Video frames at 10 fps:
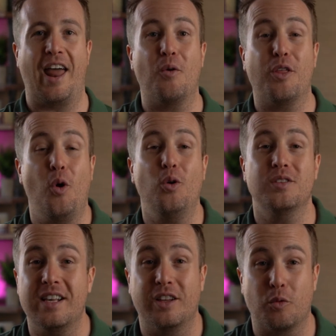Now with
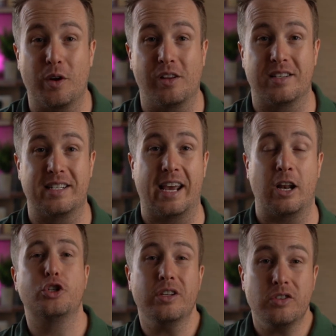wholesaling real
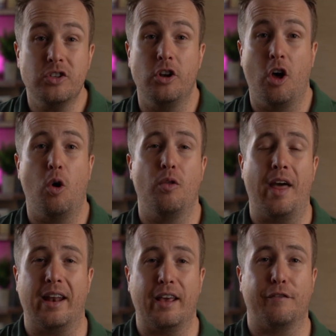estate, just know
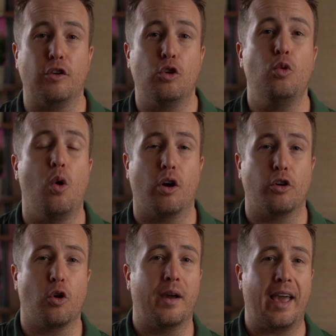that if you are
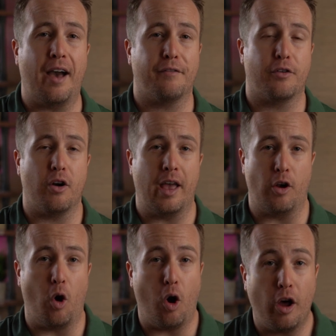going after
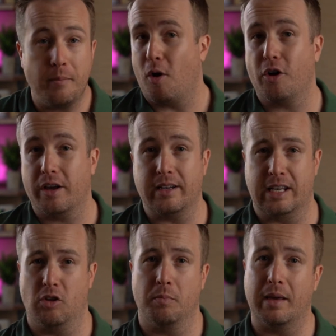an on market deal,